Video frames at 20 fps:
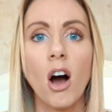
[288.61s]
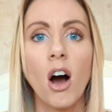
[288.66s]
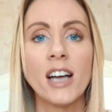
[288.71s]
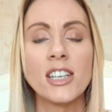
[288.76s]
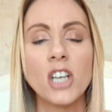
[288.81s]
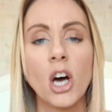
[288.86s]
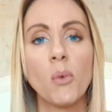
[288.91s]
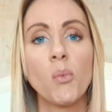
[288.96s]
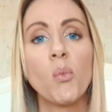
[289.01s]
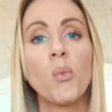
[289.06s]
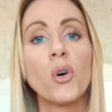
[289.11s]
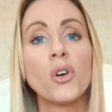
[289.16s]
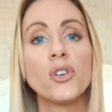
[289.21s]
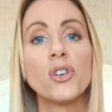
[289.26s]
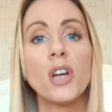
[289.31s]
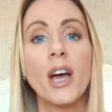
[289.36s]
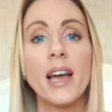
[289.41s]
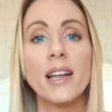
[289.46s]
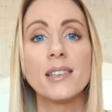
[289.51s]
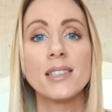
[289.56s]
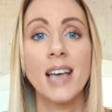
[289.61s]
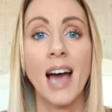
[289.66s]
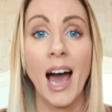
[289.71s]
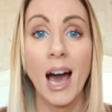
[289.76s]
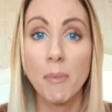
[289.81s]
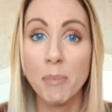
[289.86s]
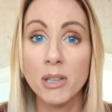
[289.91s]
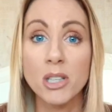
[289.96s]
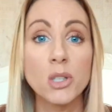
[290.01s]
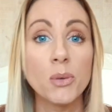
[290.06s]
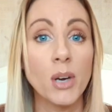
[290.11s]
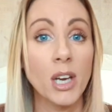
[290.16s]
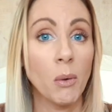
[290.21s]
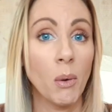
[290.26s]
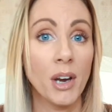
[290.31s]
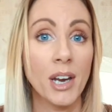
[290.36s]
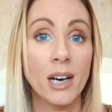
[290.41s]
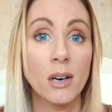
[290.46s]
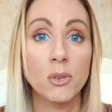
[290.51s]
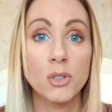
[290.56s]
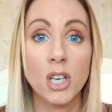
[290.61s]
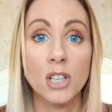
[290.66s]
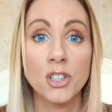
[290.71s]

I don't want to happen to anyone else.